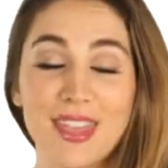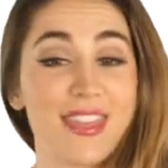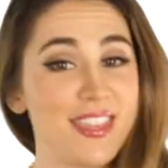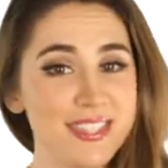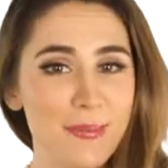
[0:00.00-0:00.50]

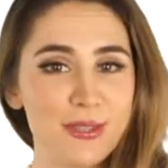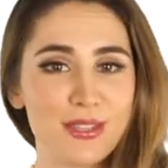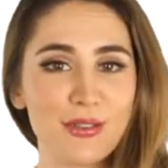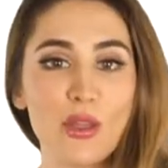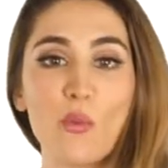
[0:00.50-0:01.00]
In this
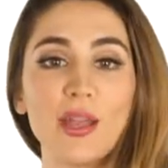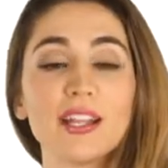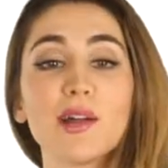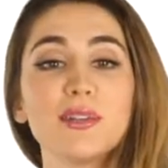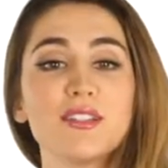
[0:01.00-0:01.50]
episode, we are
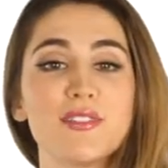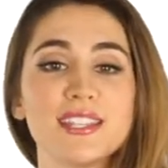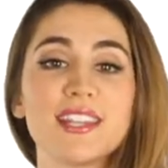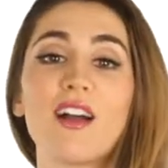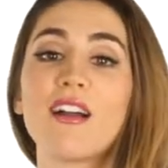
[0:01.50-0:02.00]
going to
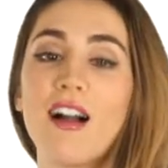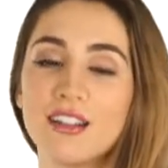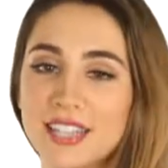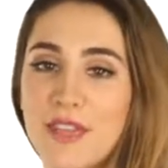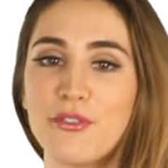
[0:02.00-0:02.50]
visit our
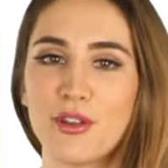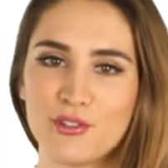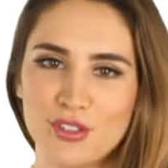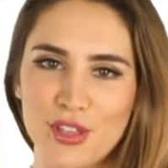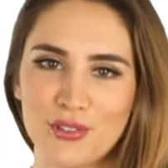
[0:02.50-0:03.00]
holiday photo
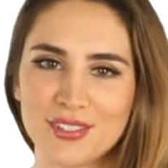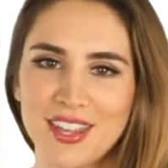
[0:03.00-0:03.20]
shoot.